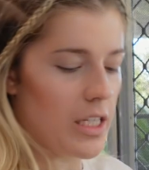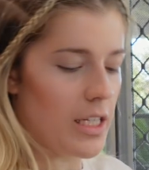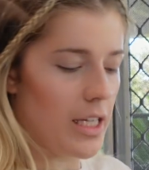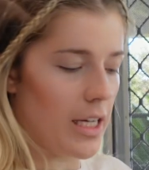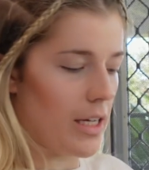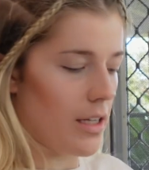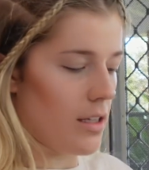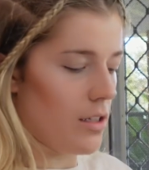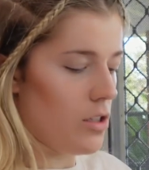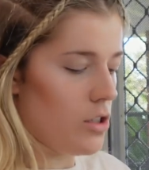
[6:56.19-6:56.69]

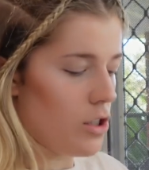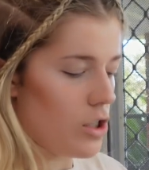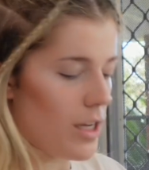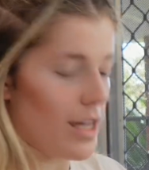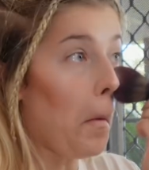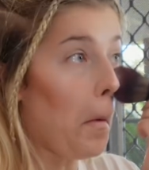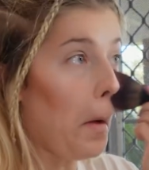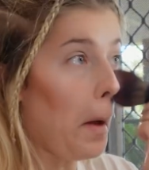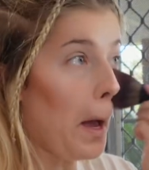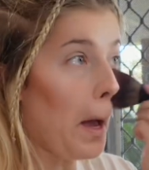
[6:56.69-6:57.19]
tinge.
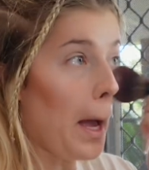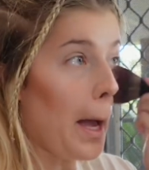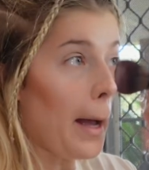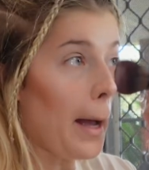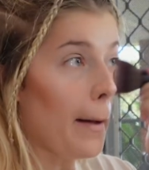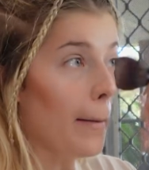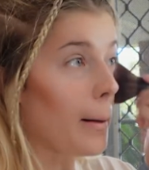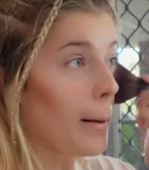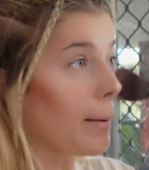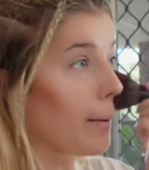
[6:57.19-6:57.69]

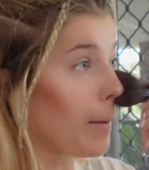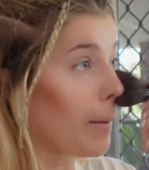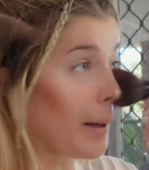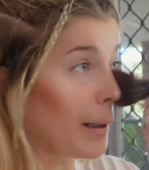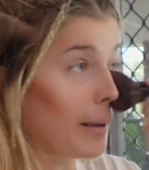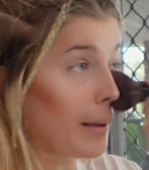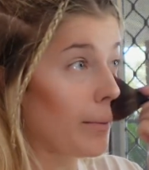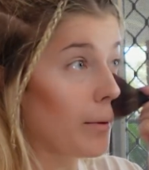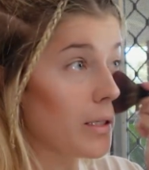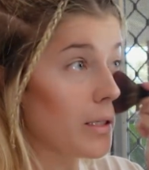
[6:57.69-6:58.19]
I'm going to
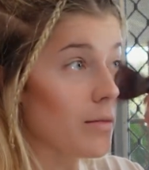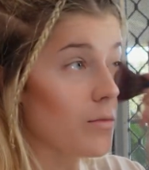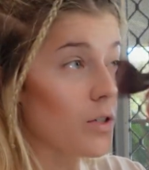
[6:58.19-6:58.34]
quickly put some